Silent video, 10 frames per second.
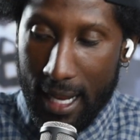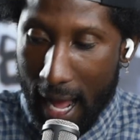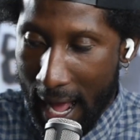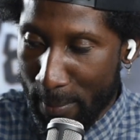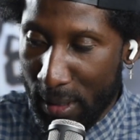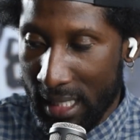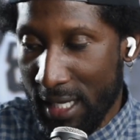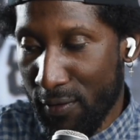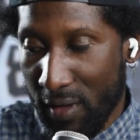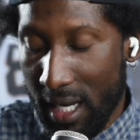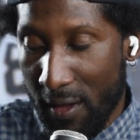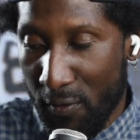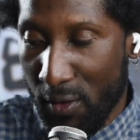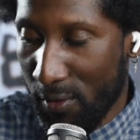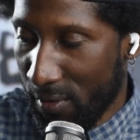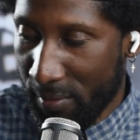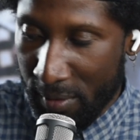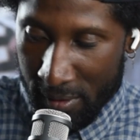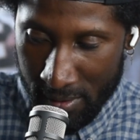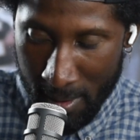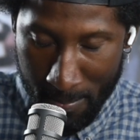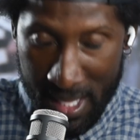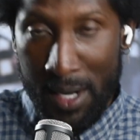I believe it. If you beat